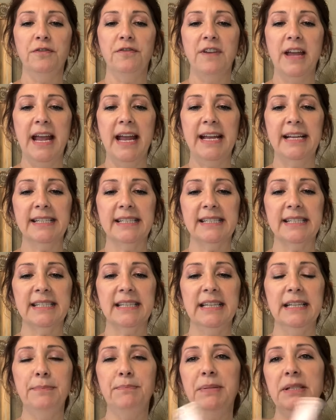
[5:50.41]
Faced
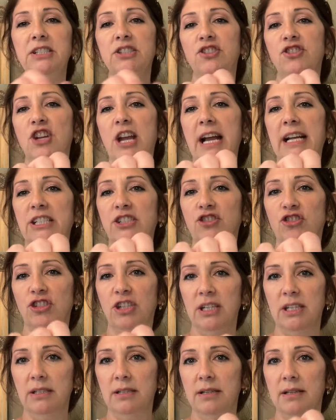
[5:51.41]
lip
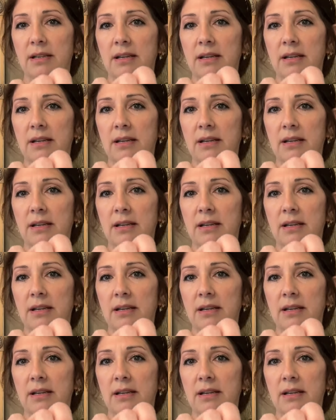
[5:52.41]
injection,